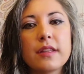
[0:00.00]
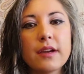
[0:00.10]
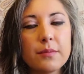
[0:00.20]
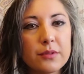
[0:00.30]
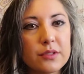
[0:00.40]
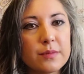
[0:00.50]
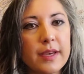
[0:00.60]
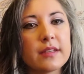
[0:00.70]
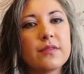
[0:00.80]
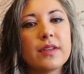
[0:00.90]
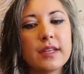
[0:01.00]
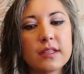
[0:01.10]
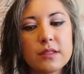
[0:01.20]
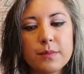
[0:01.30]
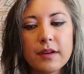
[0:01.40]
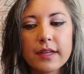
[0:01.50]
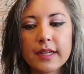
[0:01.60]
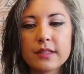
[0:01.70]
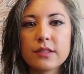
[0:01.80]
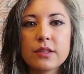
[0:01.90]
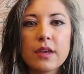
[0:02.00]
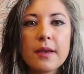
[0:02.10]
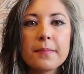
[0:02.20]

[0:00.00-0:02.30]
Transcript: their perspective and experience.